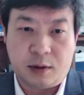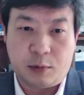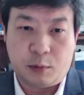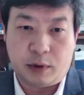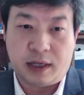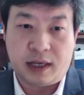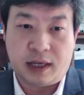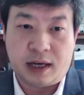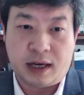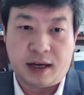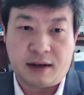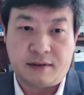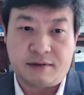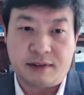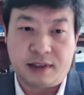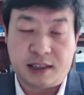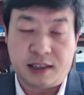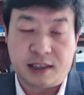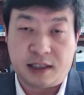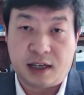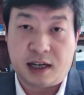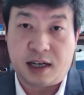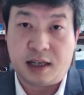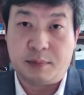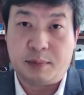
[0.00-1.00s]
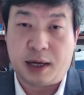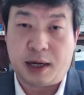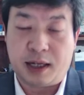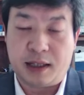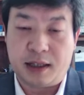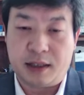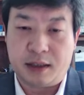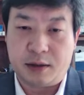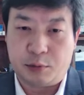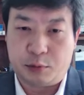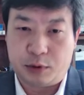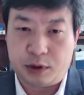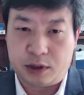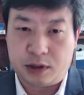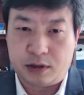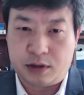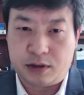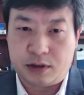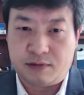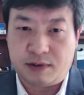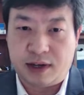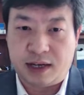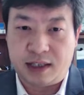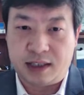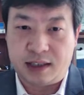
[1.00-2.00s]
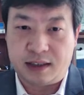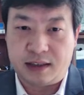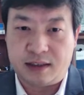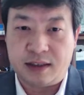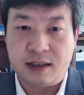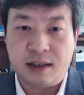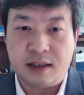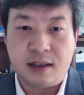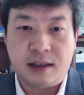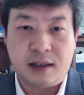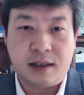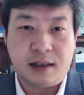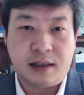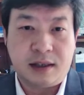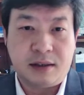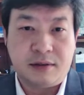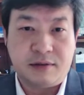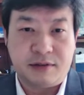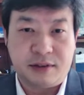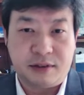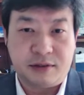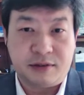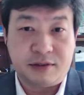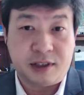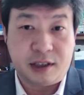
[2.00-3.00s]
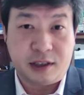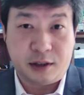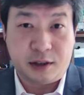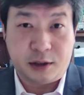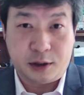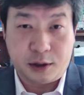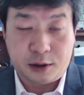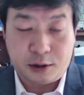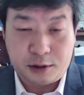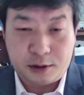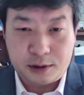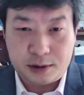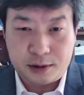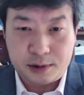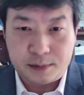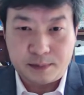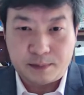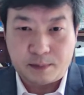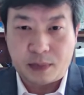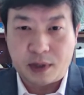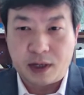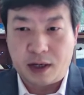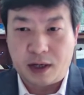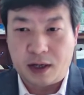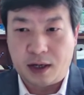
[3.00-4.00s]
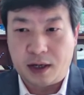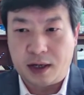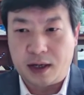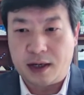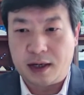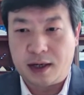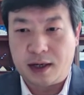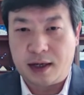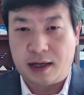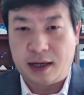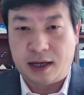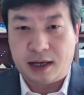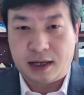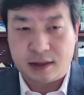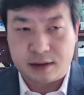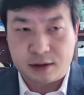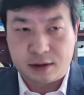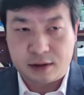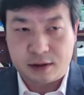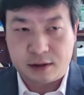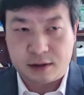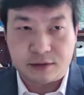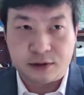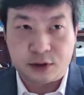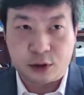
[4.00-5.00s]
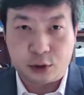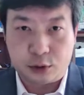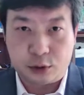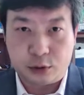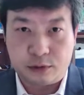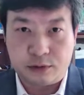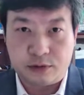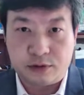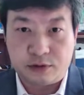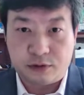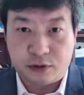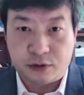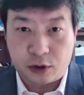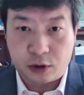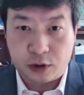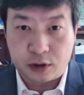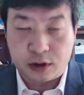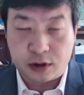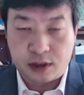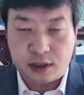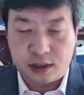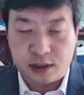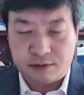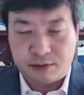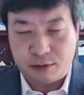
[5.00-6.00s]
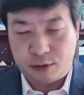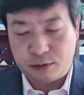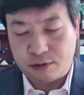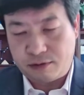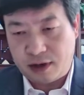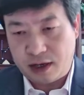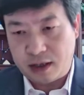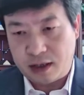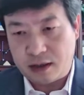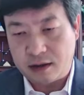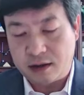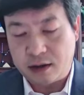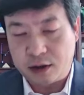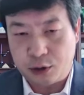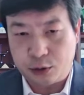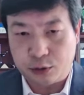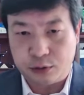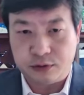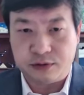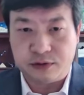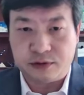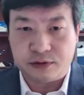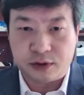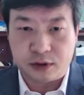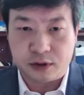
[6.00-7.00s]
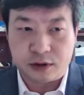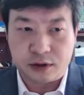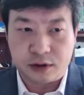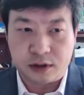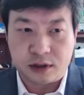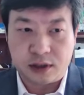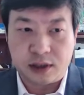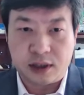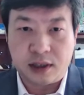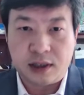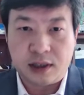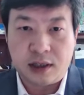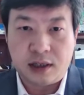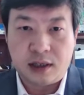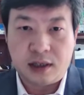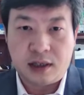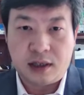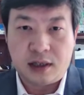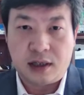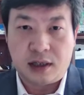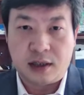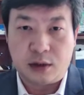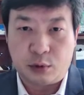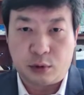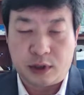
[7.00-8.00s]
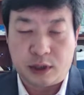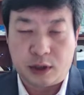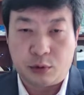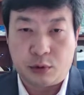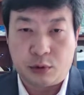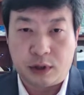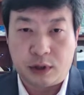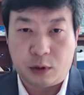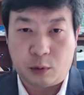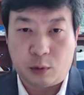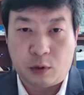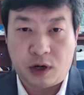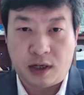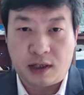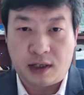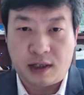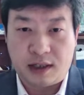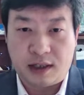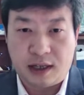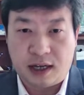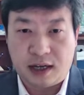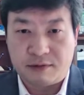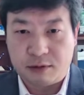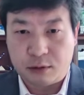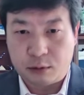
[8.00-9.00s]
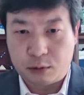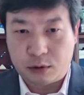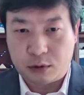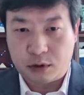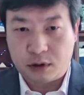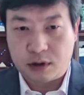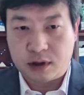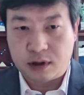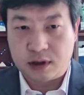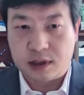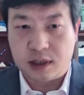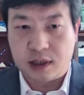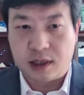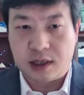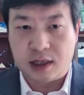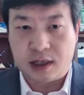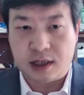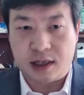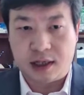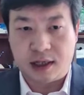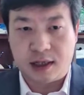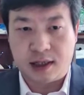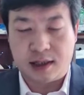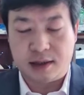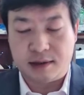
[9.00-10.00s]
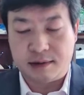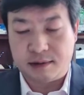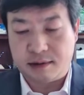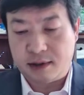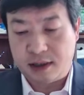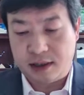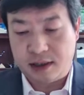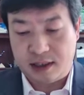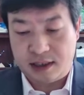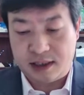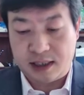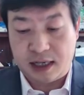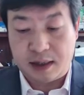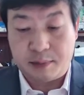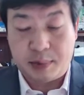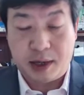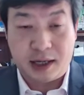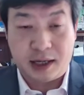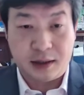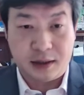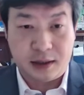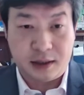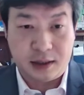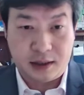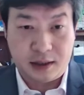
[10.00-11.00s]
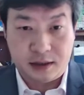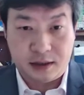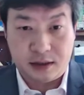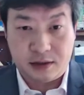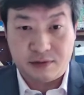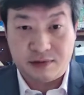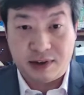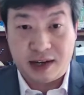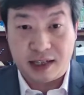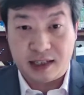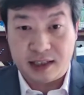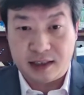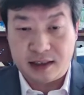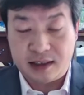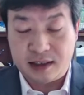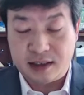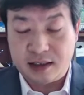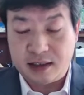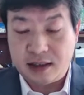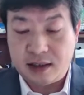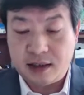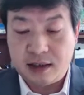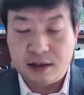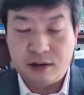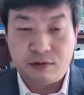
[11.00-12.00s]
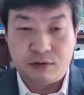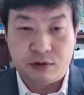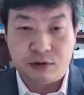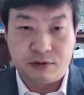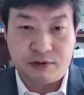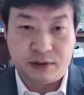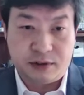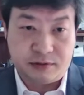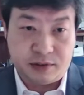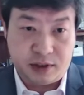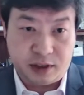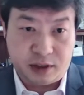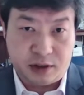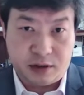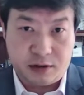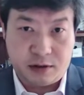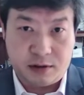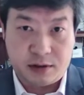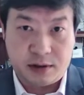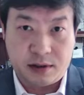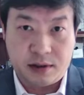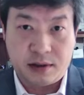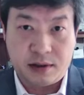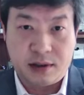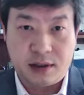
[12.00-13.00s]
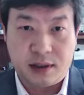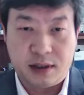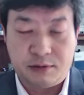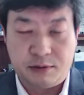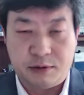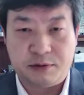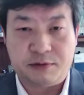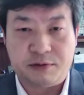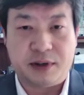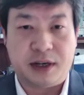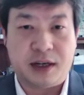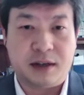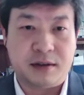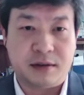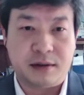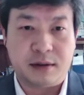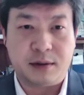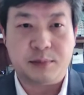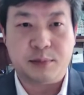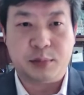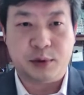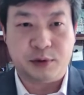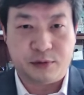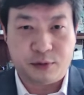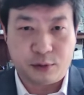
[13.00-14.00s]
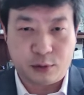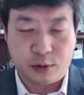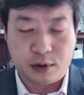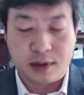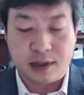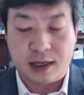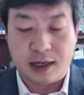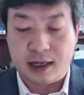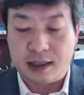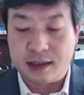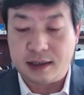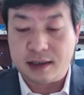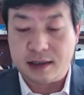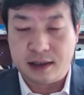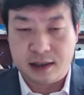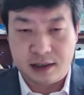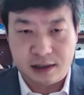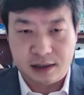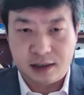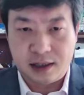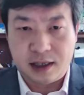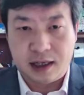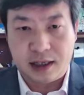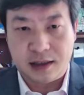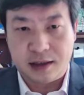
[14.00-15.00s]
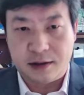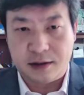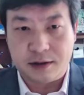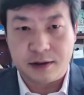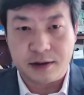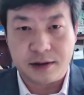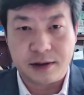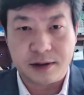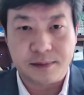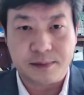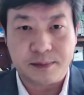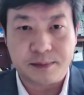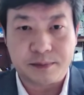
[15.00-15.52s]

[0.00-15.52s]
we have design patent, which is valid 15 years as of June 1st. If you file June 1st, 2021, and afterwards, a design patent is valid for 15 years. If you filed before that, it's 10 years.